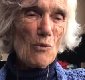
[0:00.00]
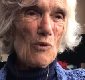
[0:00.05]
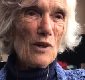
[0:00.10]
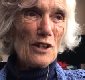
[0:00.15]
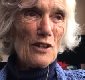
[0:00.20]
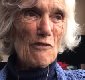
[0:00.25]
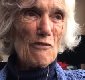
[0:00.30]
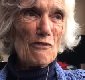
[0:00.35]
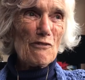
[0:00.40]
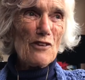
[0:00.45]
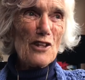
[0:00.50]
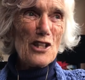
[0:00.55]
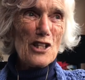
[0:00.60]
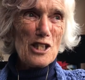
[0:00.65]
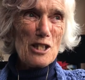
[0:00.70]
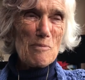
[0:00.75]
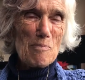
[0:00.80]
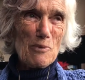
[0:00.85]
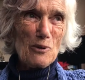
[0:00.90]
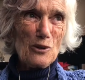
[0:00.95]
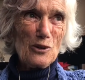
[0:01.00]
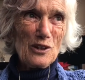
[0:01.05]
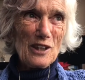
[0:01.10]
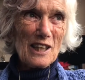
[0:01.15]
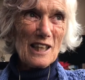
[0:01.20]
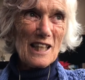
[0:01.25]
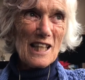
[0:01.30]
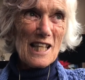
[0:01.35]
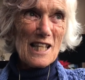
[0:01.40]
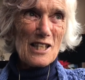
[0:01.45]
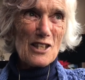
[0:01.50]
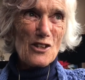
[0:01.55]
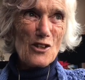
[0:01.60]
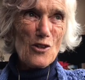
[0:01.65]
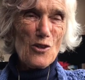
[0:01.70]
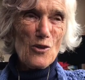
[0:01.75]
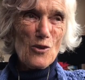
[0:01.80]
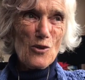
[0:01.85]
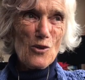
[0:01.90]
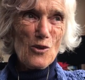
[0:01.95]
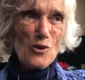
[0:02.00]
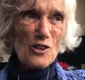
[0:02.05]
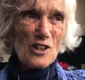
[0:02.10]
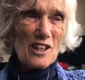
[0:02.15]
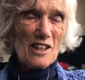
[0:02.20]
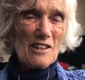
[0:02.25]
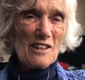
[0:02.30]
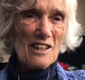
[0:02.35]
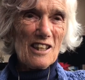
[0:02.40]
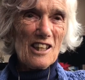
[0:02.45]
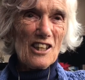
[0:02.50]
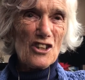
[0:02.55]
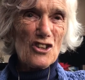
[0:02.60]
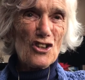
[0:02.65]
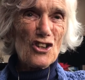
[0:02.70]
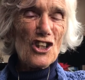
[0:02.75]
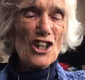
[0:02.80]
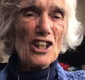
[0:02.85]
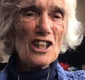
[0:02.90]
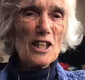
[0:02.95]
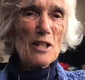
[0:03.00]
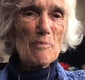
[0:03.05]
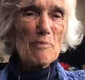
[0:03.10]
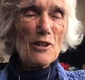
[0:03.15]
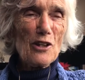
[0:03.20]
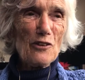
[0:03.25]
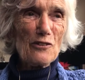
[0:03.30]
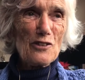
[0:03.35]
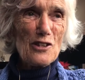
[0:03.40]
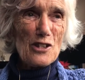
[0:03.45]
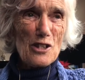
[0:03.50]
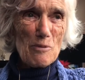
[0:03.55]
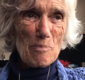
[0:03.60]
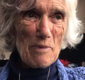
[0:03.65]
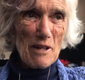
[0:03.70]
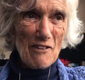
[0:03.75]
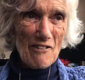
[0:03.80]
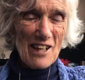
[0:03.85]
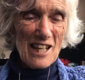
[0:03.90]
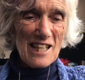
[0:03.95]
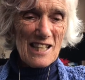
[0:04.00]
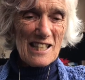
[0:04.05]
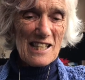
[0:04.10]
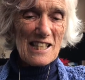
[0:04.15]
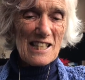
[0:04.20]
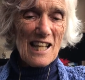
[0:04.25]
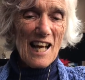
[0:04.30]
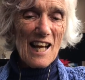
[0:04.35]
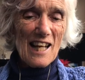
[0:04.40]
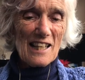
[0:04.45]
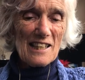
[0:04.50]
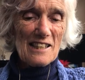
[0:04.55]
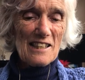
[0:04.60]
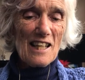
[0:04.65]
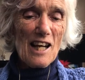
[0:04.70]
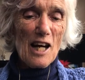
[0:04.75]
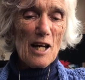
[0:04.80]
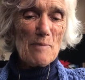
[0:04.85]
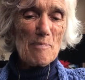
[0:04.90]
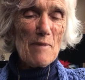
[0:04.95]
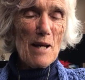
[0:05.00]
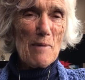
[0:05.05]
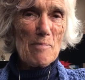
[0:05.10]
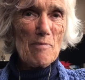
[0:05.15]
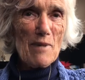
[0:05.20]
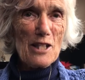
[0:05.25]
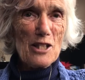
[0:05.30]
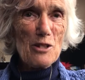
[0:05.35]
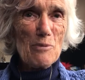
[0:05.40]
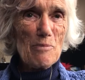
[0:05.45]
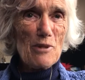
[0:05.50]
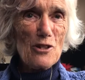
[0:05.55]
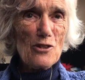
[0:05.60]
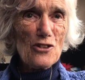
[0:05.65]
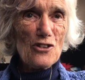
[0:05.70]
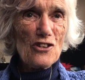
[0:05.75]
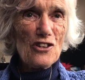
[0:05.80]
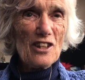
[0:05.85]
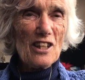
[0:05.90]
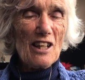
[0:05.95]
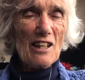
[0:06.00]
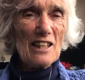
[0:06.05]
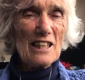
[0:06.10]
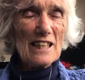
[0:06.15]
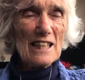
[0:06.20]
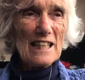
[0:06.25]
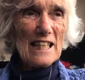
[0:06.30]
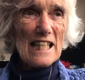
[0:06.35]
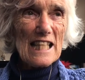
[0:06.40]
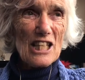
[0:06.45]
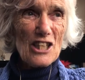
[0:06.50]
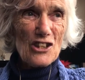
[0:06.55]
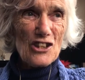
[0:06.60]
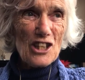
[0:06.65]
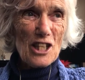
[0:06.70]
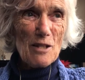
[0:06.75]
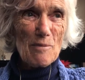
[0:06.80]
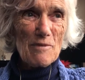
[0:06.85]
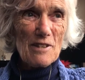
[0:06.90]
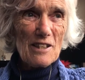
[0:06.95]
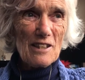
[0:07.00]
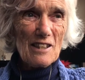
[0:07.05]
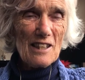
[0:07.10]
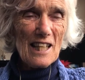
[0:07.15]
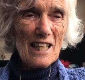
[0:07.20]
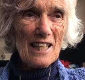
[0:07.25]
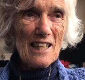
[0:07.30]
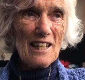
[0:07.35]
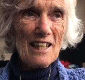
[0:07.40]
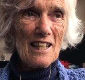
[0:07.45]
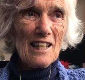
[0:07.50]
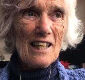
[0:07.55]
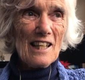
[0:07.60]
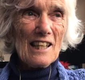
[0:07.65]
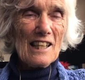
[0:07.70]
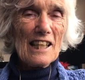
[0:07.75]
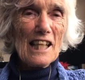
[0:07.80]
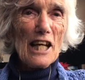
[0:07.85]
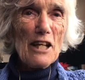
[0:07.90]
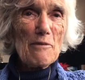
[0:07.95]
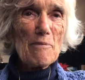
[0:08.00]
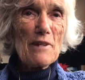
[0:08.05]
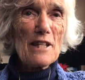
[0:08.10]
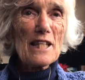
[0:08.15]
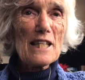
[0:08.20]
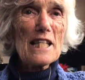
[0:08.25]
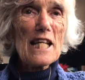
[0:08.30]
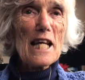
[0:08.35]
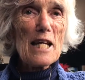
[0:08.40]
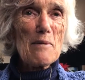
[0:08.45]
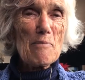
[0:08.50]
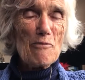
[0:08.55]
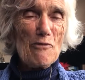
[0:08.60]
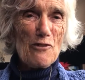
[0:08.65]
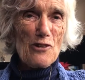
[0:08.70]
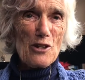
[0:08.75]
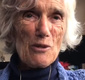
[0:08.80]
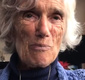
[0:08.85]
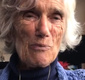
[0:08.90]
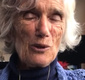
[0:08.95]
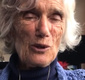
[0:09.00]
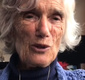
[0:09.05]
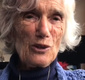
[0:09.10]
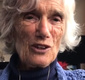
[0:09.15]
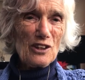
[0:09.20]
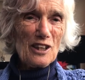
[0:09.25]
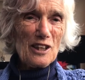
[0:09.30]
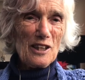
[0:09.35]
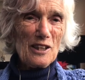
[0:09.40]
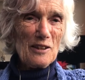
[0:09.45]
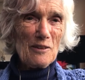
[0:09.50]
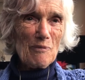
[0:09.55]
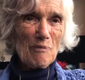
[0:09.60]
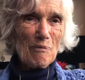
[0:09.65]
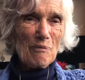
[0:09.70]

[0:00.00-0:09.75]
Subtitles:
Well, the first book is called A Journey Beyond the Spirits, and I met my spiritual guide in Egypt, and he gave me the name for the book,